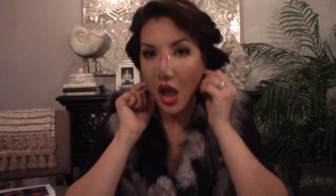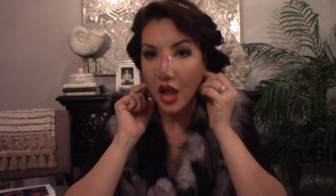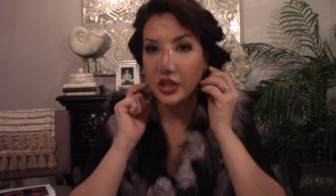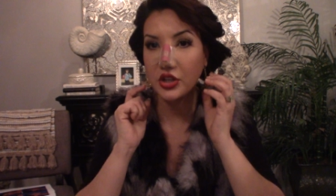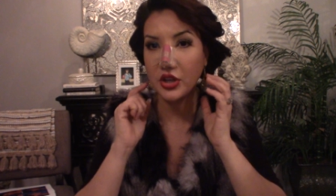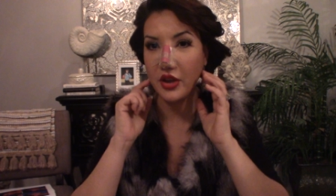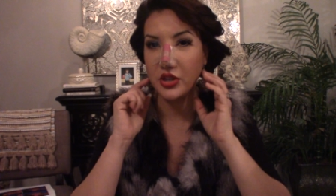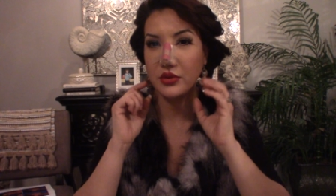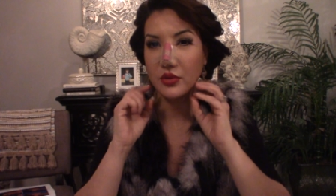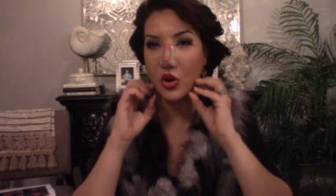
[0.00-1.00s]
know how
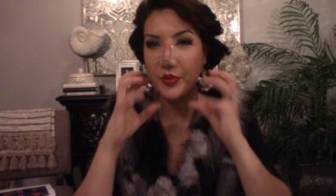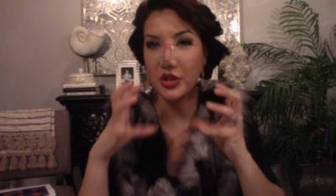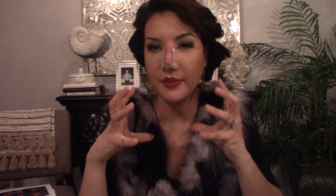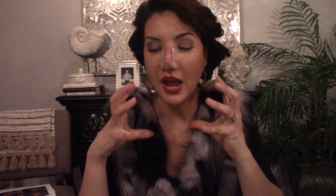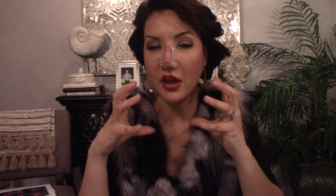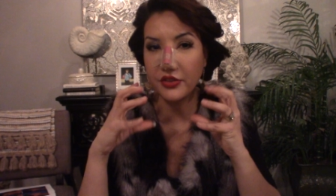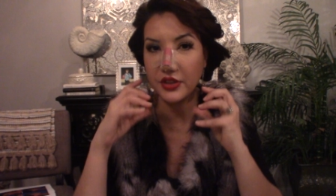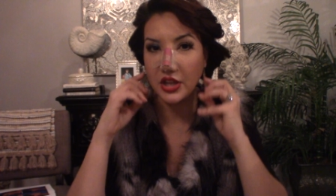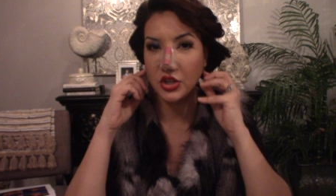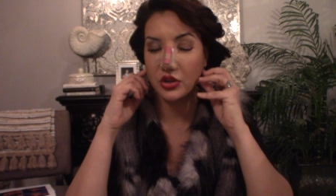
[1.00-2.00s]
you open your mouth
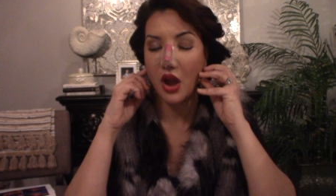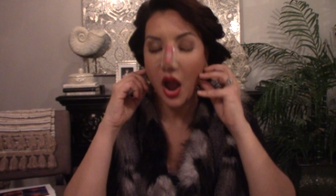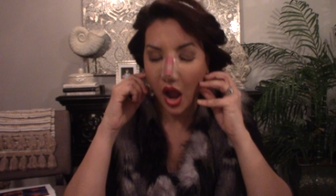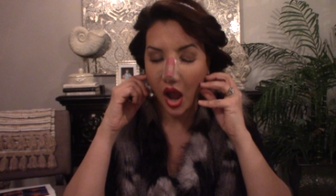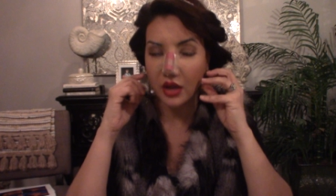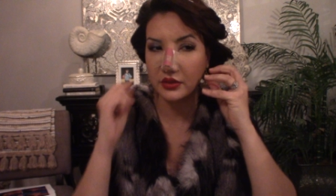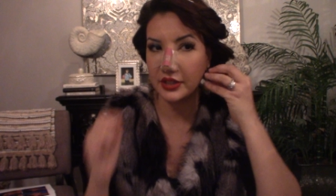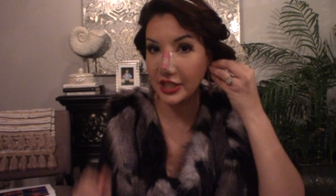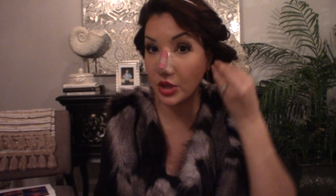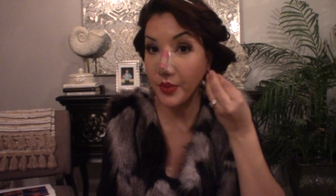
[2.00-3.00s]
and your
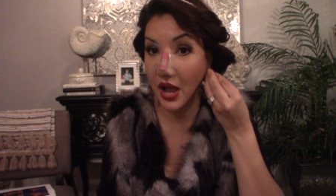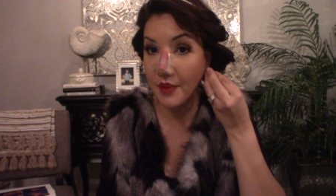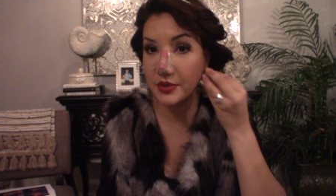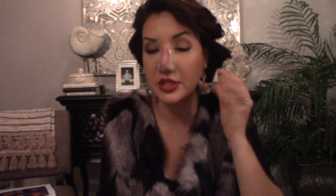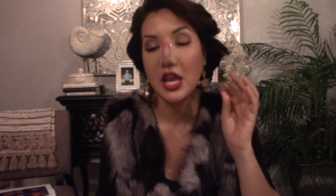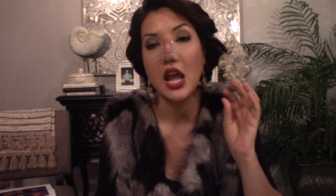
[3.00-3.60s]
ear pops?